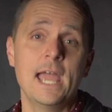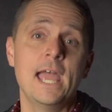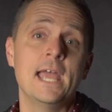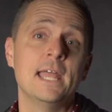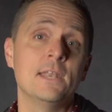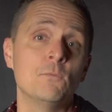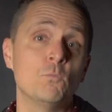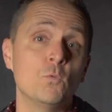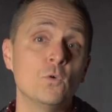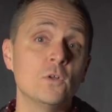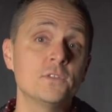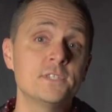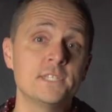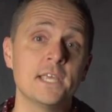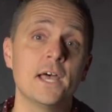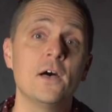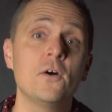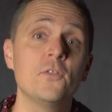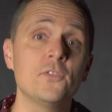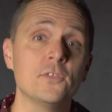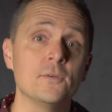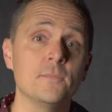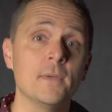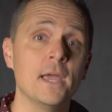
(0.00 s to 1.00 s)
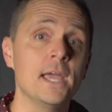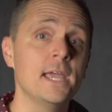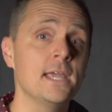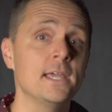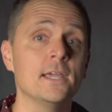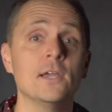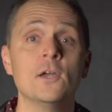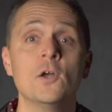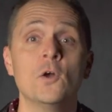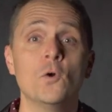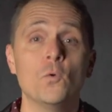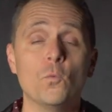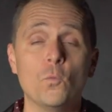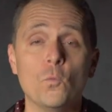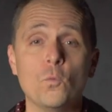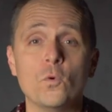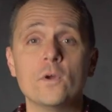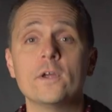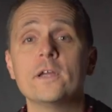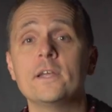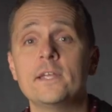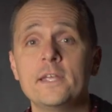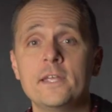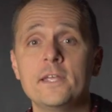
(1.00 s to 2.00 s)
And we'll tell them, Hey,
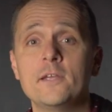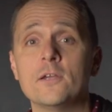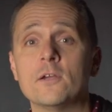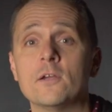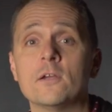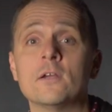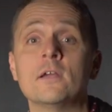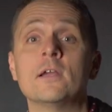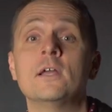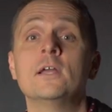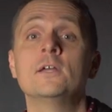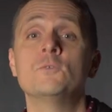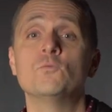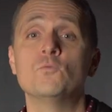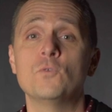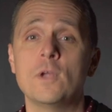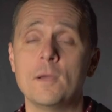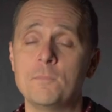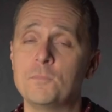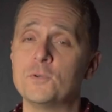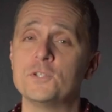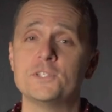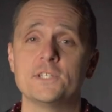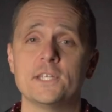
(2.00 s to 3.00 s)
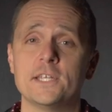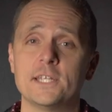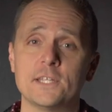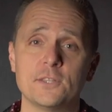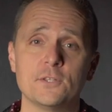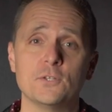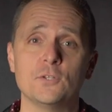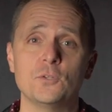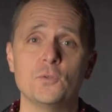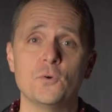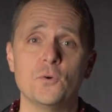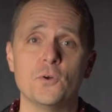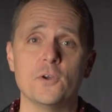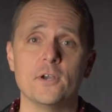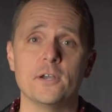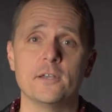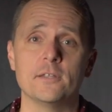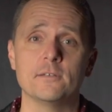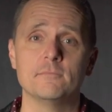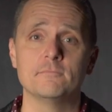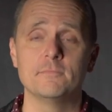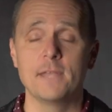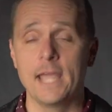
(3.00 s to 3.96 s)
we're here representing the Lord